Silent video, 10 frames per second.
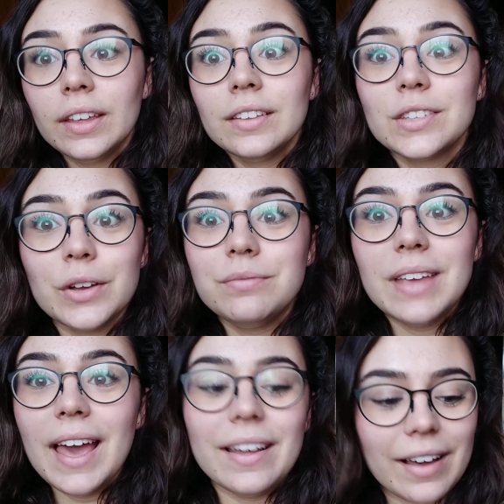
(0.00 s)
So
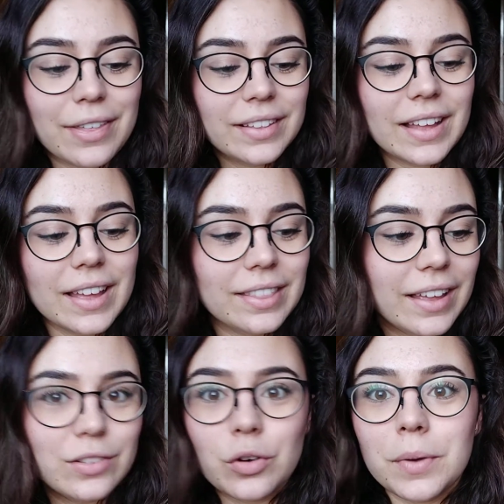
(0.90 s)
yeah, I think
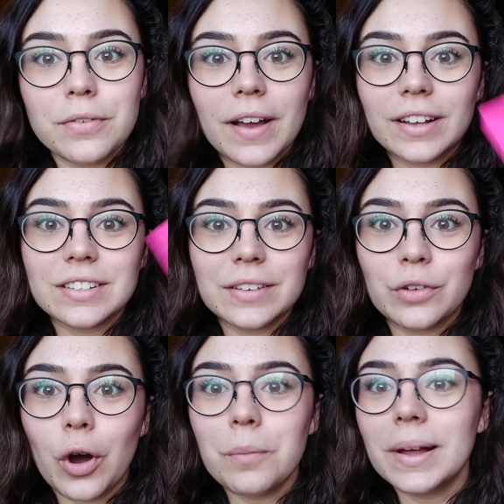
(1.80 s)
that's all my factors I've
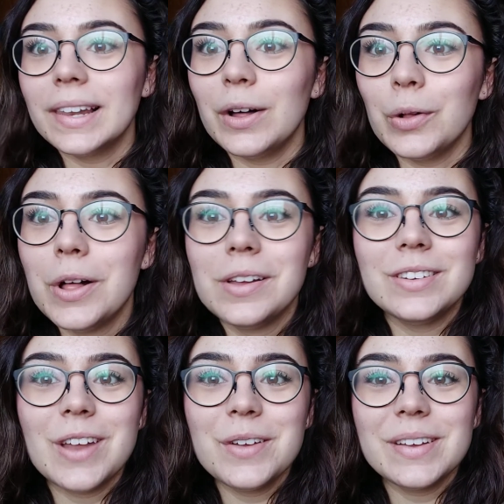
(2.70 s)
got on my little
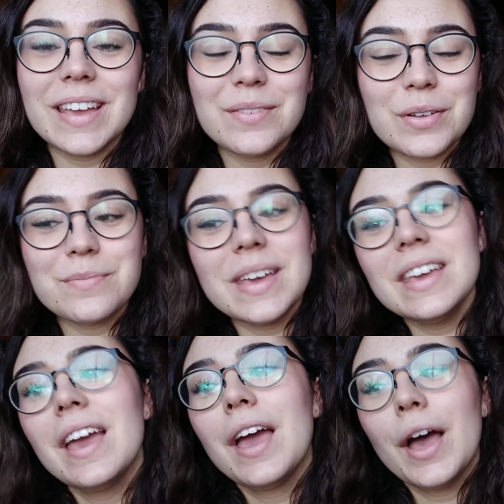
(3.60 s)
note here with
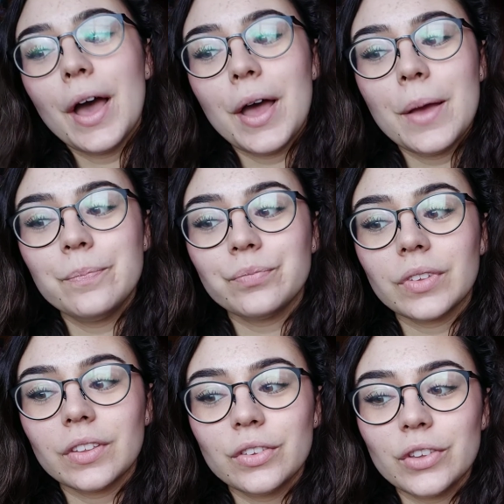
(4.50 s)
me.
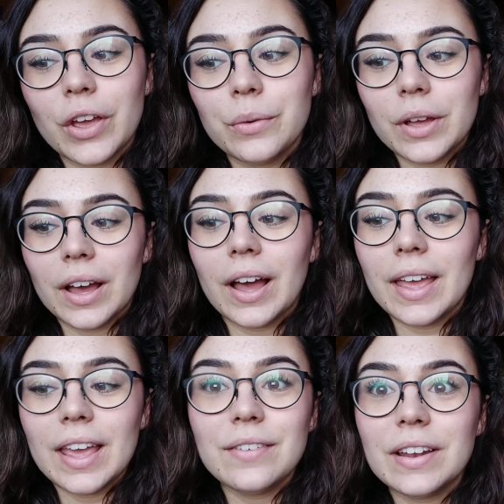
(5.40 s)
So
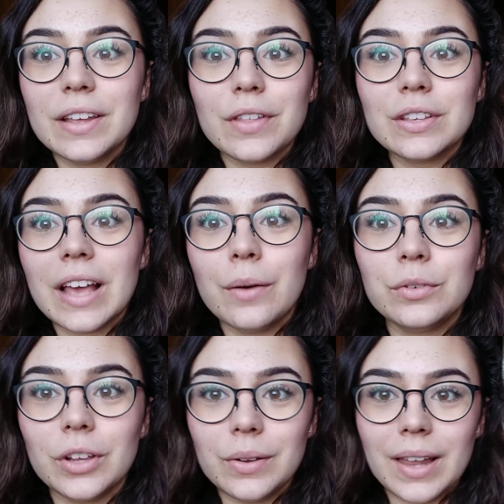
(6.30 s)
if any of those
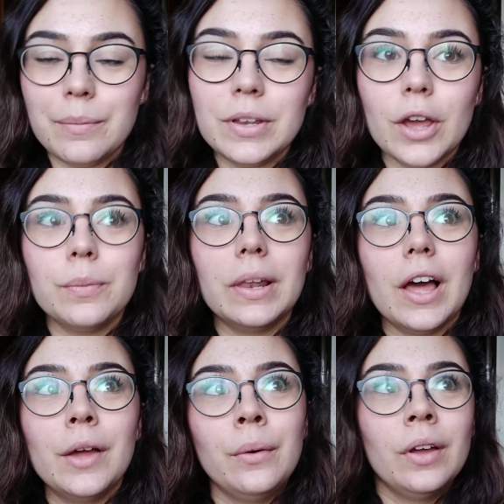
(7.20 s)
helped you, let me know
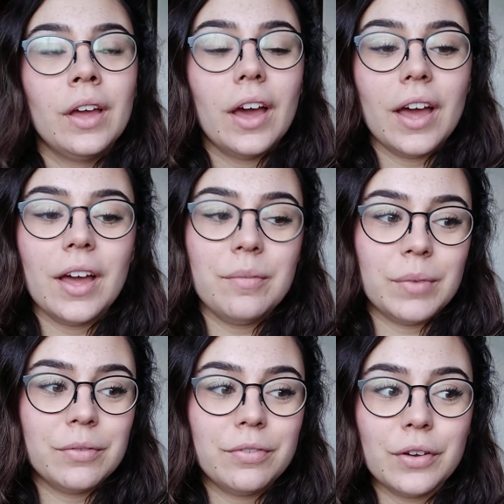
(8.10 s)
below,
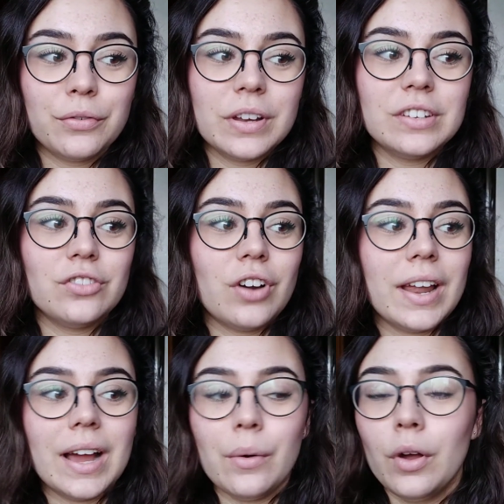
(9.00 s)
and feel free to
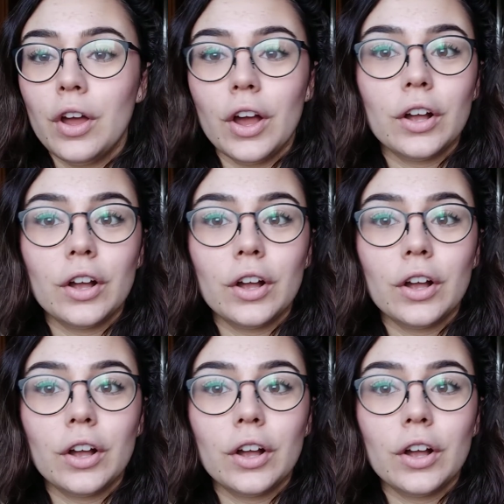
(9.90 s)
try out a